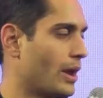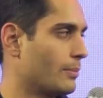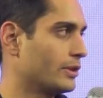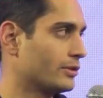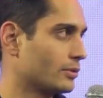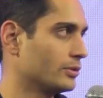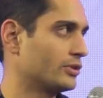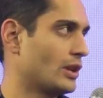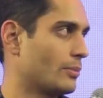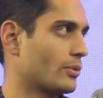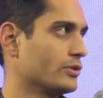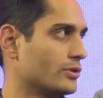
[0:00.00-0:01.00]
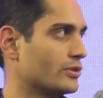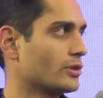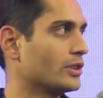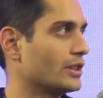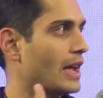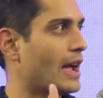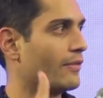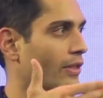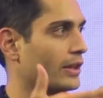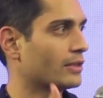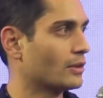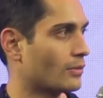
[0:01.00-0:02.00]
payments through stablecoins, you still need to have
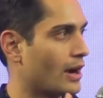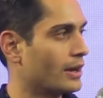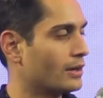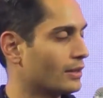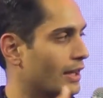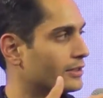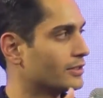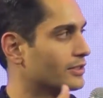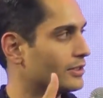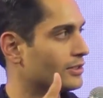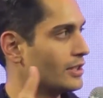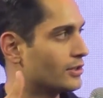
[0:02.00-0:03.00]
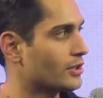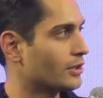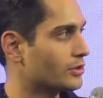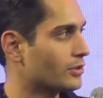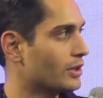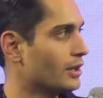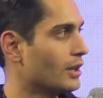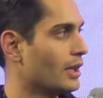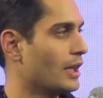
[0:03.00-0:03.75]
the right licenses in each country,